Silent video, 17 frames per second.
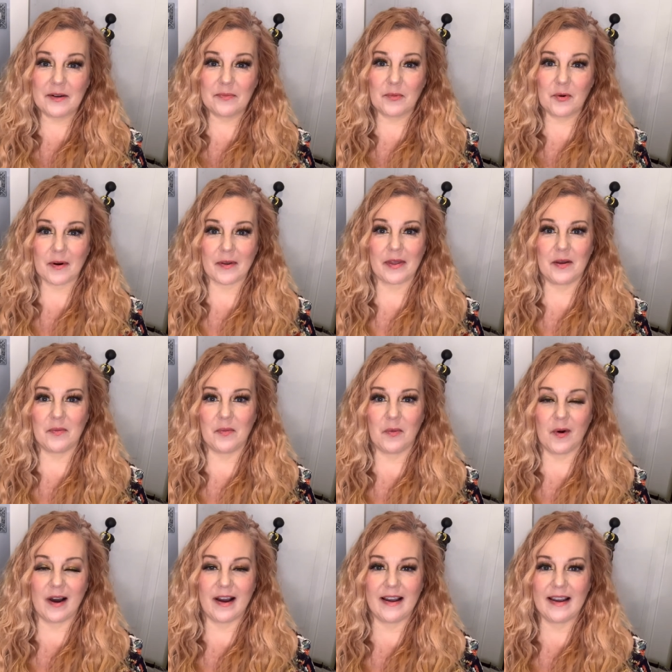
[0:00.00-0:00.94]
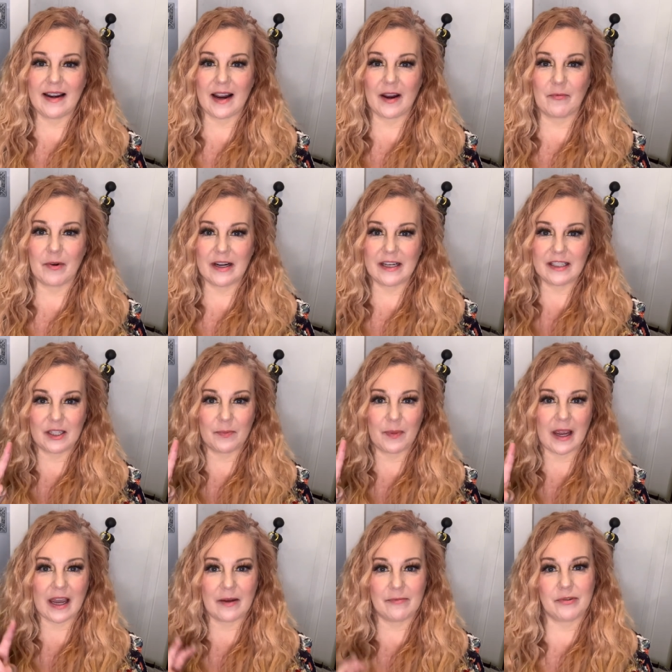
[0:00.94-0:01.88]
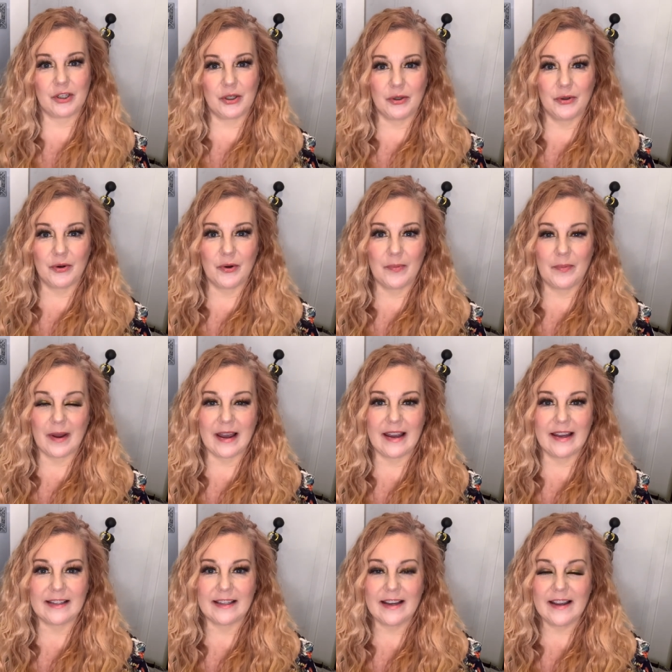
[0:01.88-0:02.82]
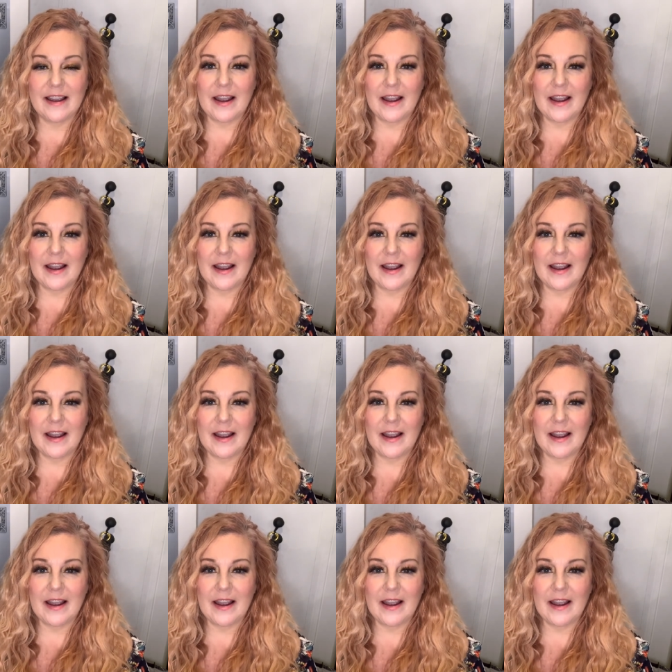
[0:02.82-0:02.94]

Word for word: more than one. I wanted to pick up two, but